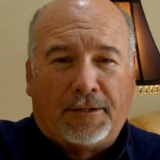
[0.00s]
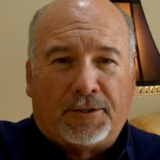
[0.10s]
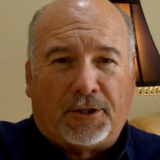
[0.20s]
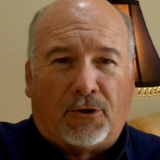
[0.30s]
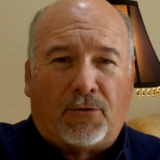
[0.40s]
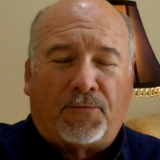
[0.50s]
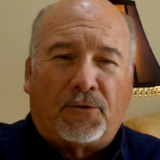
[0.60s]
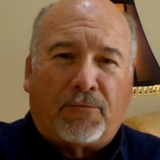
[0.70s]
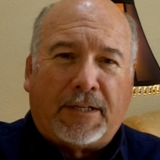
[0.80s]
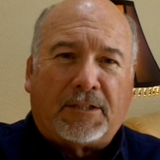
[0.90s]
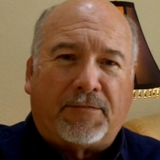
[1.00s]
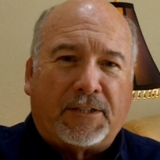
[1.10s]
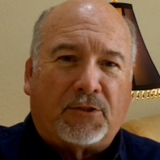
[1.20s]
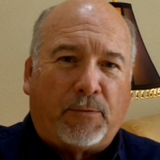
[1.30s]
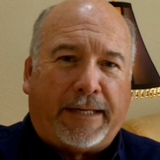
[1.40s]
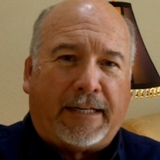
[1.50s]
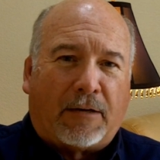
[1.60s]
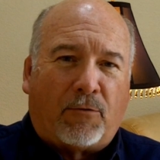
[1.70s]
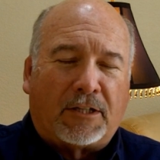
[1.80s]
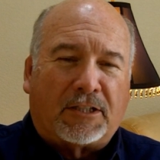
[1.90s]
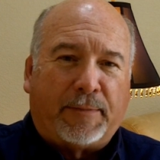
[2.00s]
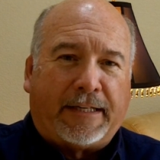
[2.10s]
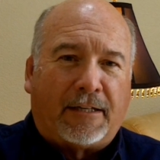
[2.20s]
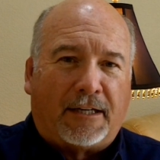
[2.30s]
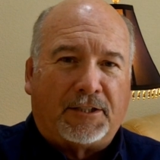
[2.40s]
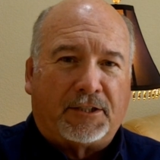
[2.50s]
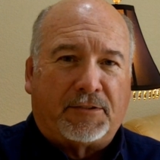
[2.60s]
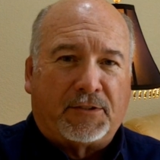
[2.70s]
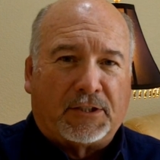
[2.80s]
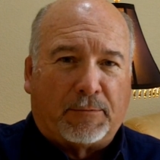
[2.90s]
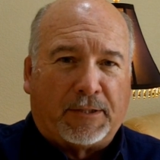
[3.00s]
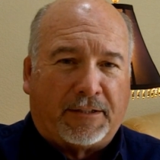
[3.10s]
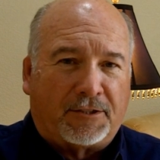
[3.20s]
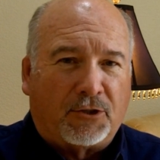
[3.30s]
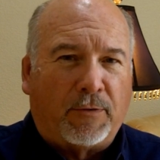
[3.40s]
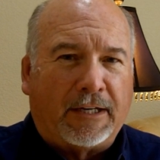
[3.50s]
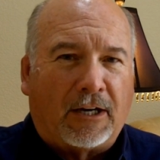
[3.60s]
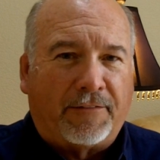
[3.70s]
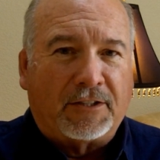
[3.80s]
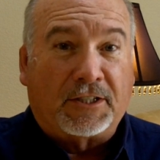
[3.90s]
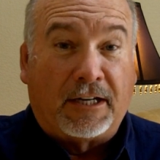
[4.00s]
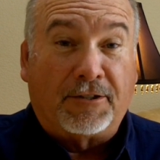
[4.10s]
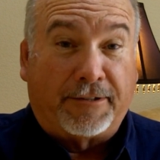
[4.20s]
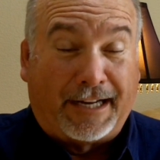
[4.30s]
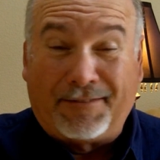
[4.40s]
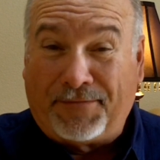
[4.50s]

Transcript: So for the rest of this week, I want us to be conscious of something that's going on in this country I